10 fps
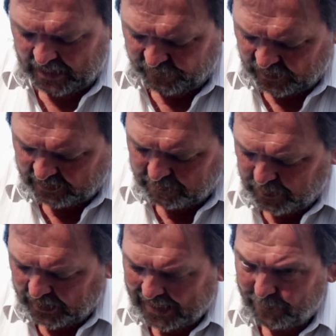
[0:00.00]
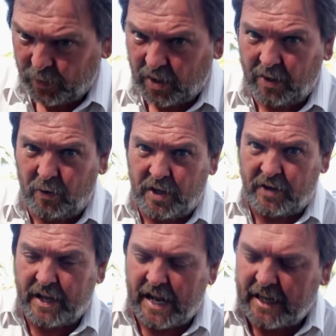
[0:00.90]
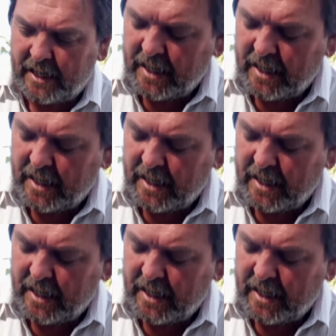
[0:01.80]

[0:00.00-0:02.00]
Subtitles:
And if you can pick up when I look at that,